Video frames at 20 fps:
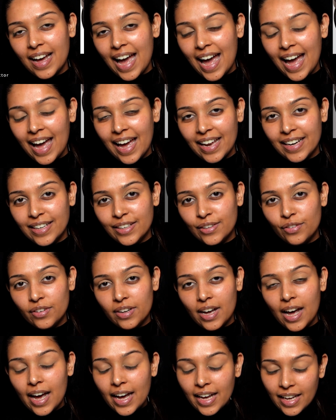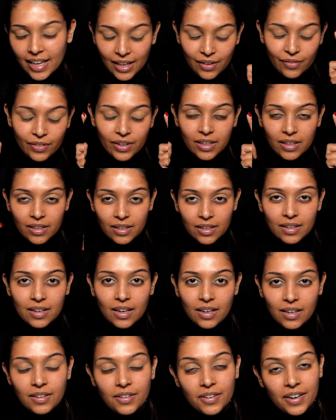and I even
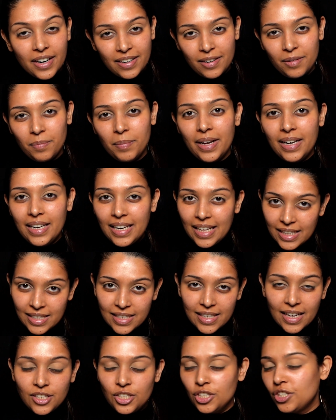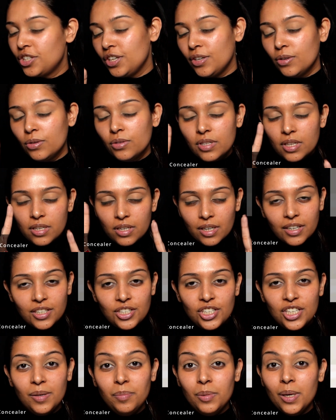color corrected my lids. I just used the Tarte
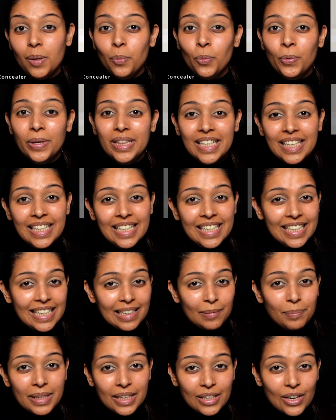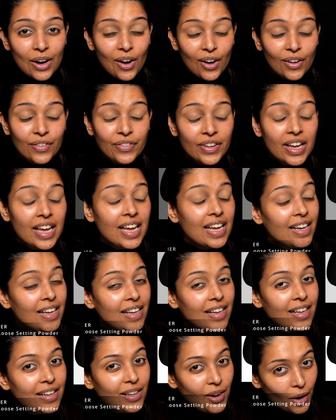Shape Tape with a little bit of
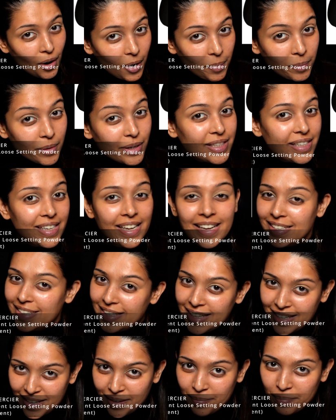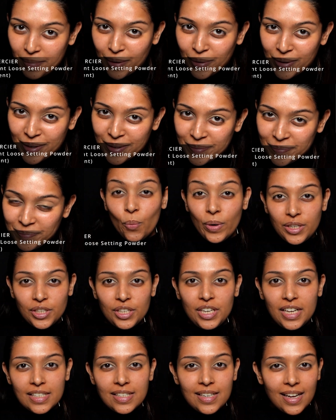Laura Mercier setting powder. With
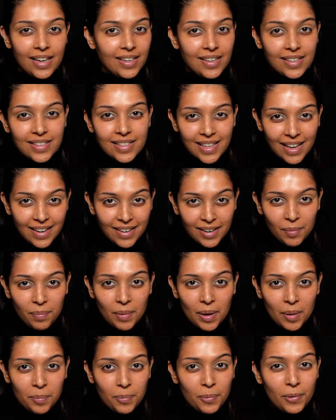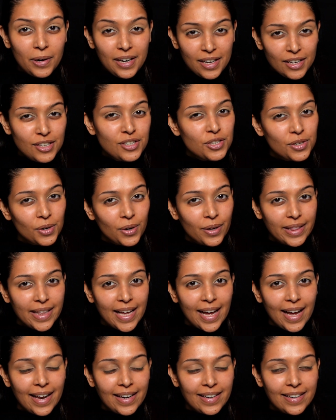today's lighting setup, I'm pretty sure
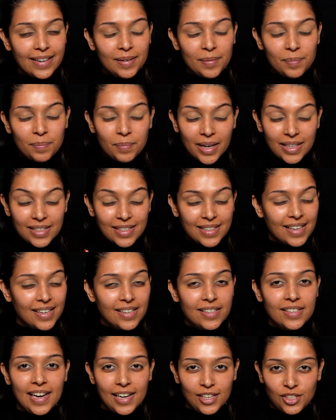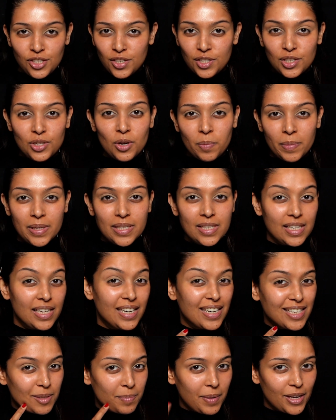that my skin texture is going to be seen,
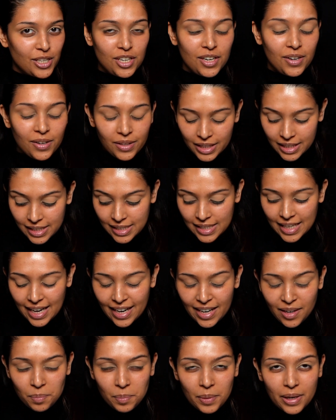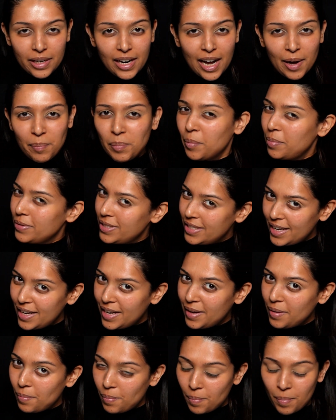especially on this side, but I
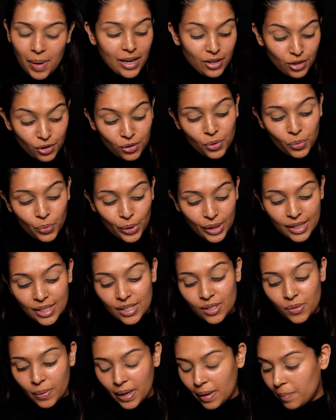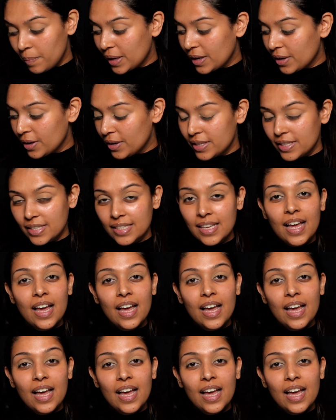purposely meant to do it this way because